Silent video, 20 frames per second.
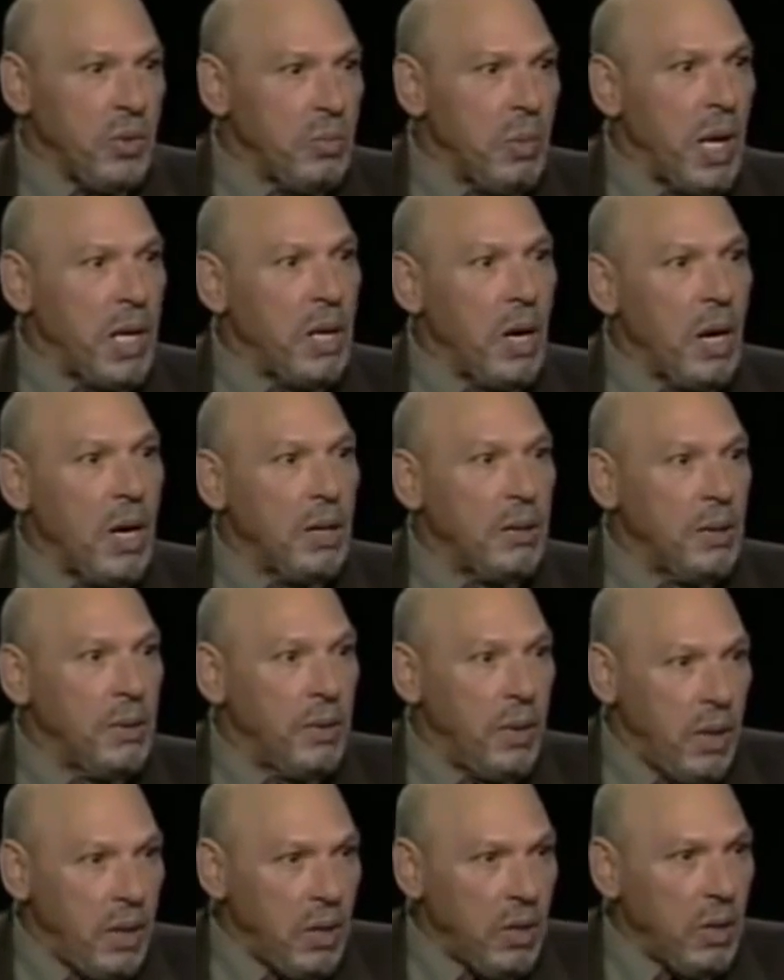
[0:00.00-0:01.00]
is my art,
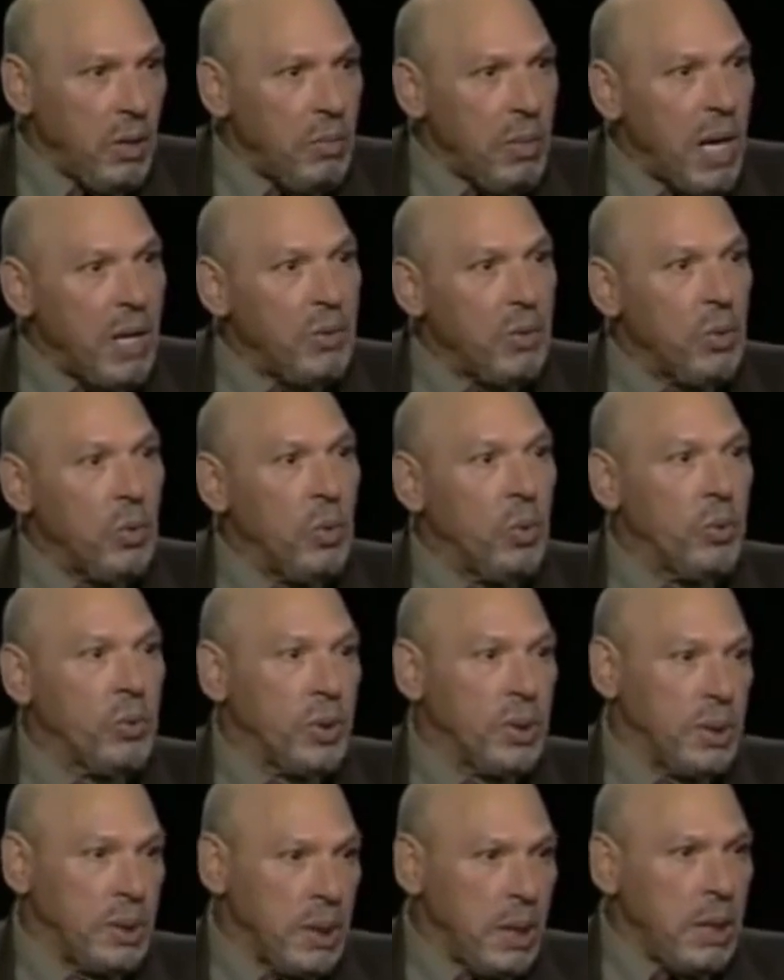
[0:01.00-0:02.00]
and here are my
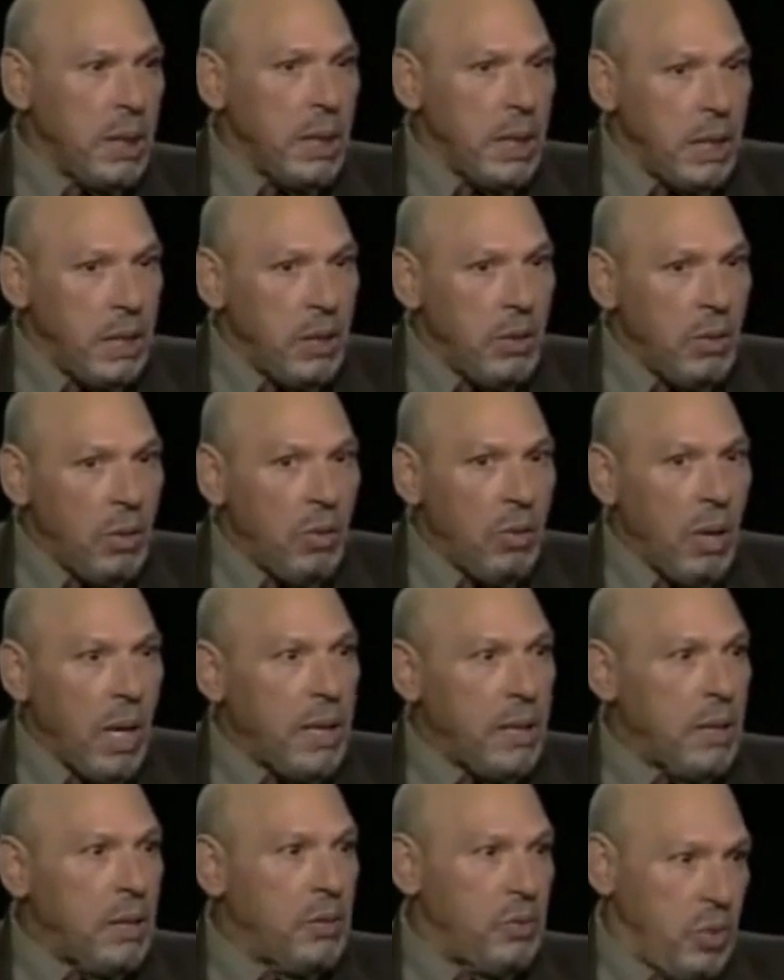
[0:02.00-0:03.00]
tools, and
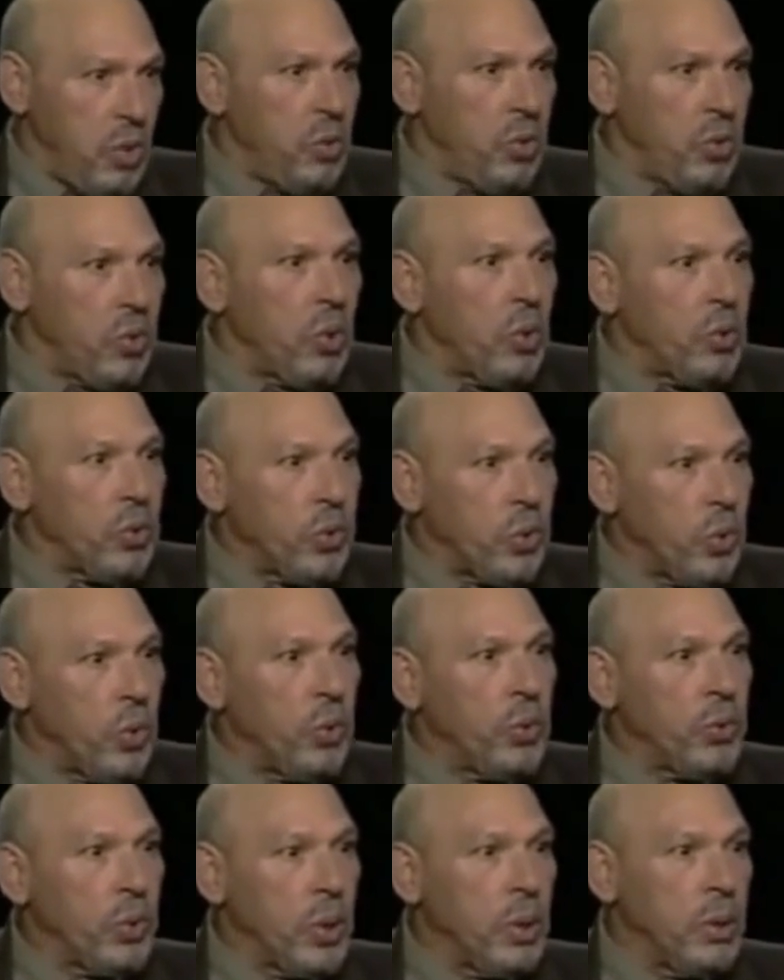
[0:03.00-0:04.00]
I can use those
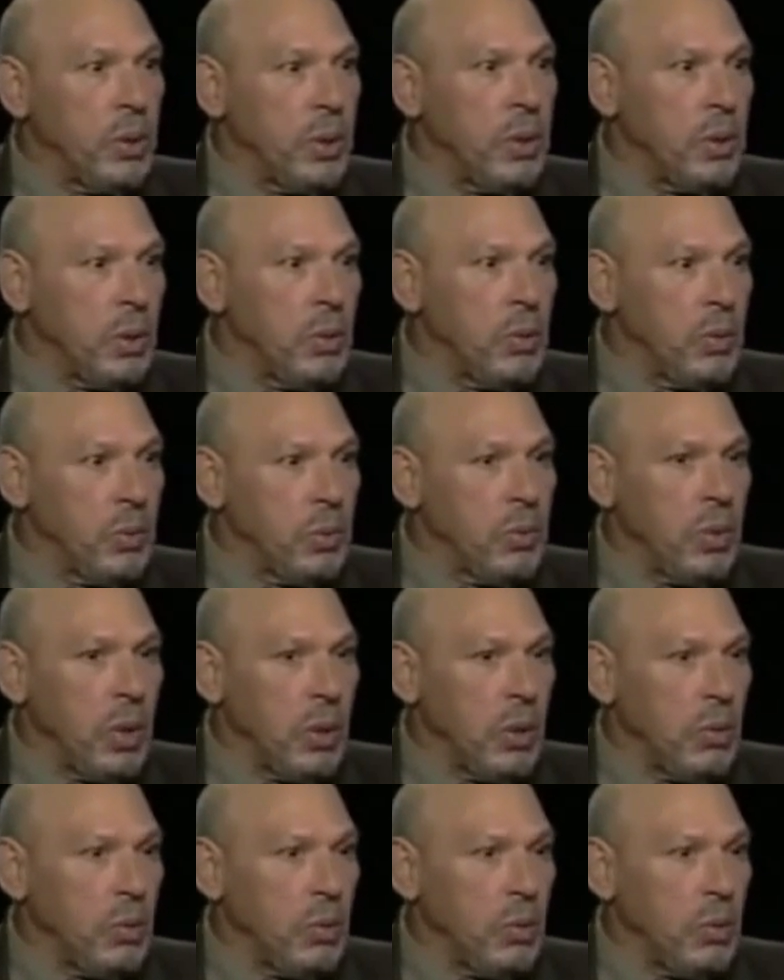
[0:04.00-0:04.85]
tools to